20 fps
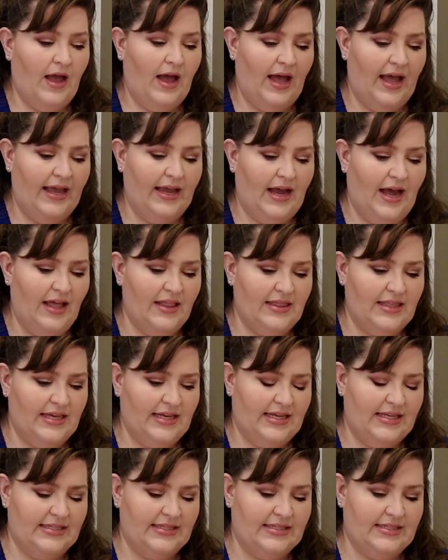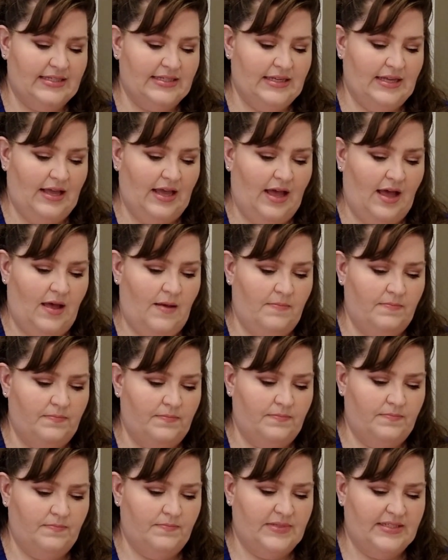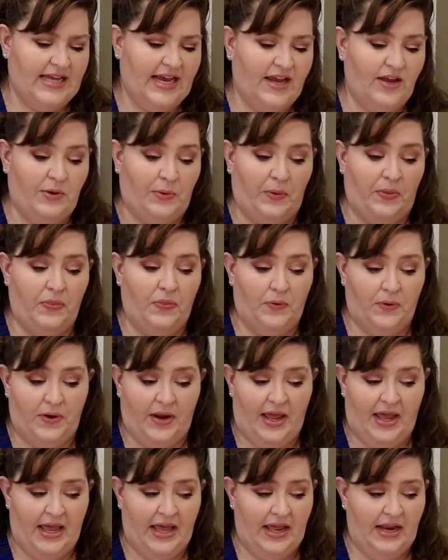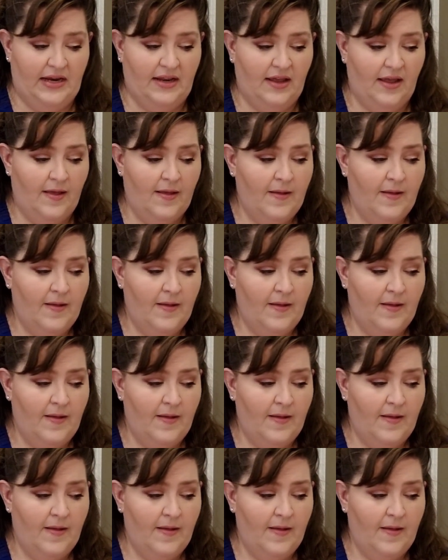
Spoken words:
I got this second or third hand